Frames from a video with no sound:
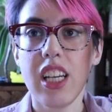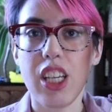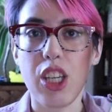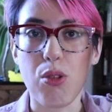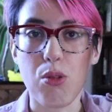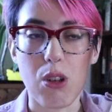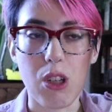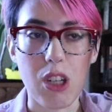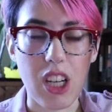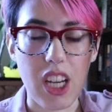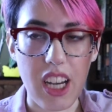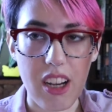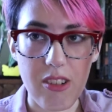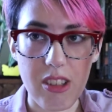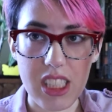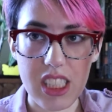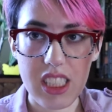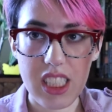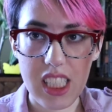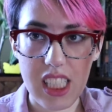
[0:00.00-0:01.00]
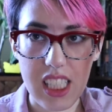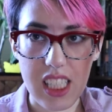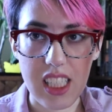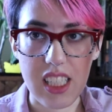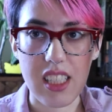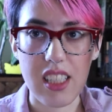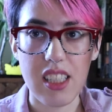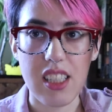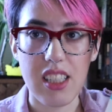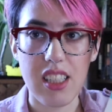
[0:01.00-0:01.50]
you are
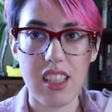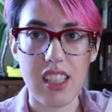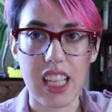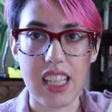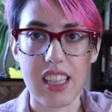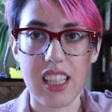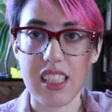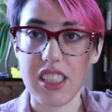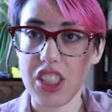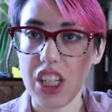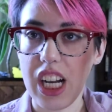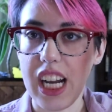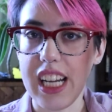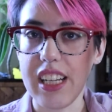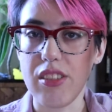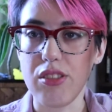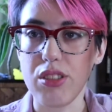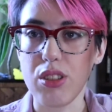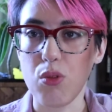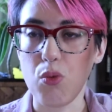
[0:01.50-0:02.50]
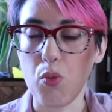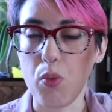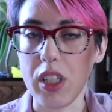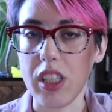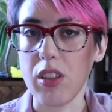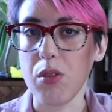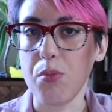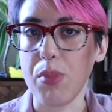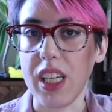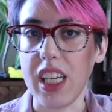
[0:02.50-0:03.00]
guaranteed that the child
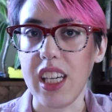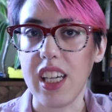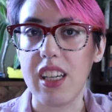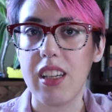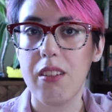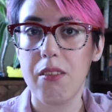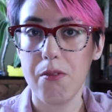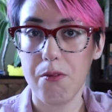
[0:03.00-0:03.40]
will be